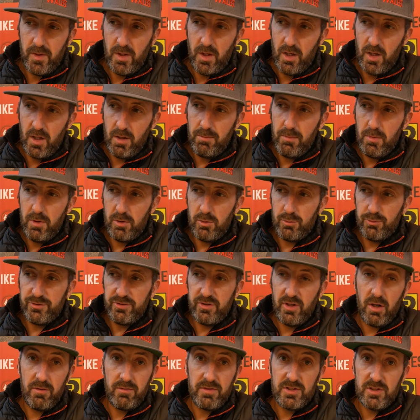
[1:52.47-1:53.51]
Um, and
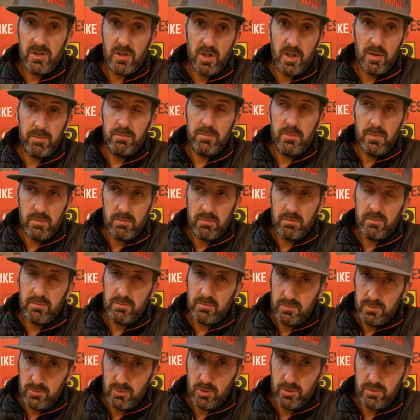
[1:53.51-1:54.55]
obviously, over time,
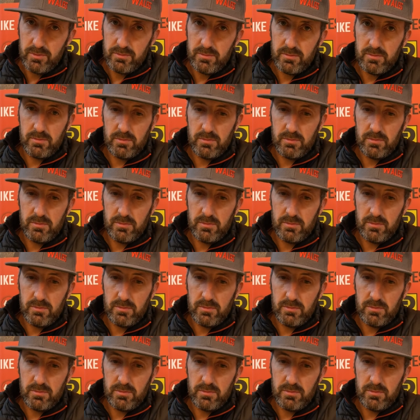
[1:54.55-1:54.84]
not